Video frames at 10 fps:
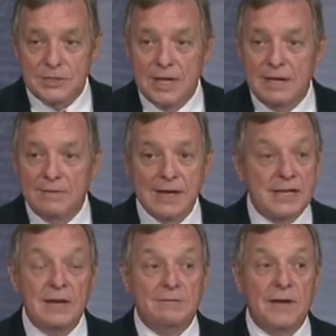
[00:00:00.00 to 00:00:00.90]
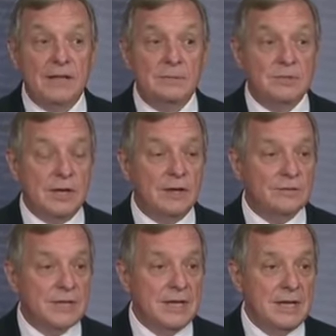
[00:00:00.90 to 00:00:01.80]
They have identified
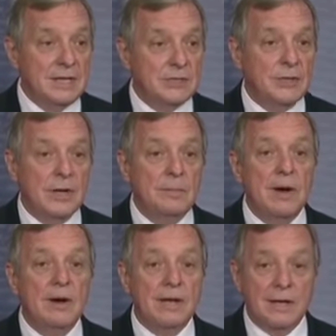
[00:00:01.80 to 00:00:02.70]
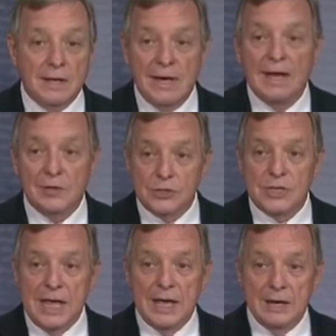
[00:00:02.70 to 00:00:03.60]
themselves so that America can
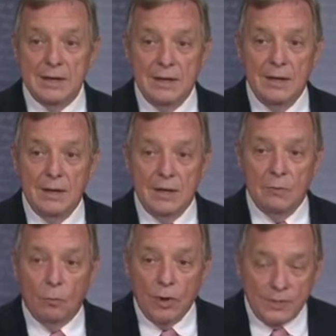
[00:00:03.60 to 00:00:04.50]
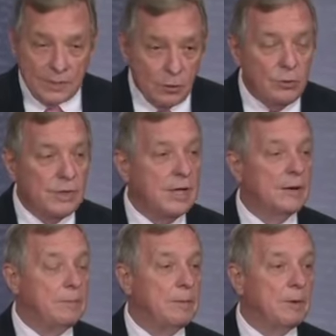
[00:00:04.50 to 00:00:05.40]
understand what, who the
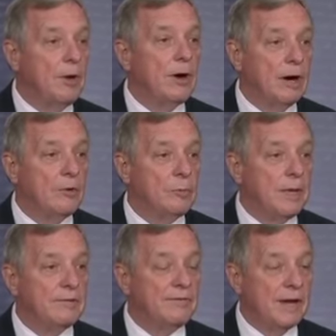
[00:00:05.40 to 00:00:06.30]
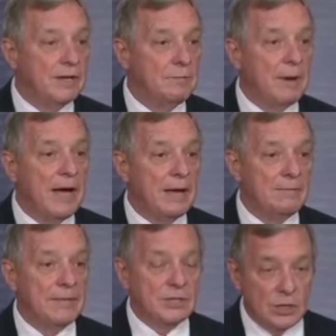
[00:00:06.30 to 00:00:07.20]
young people are who will be affected by
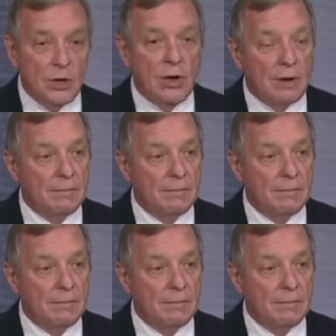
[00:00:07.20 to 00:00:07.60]
this law.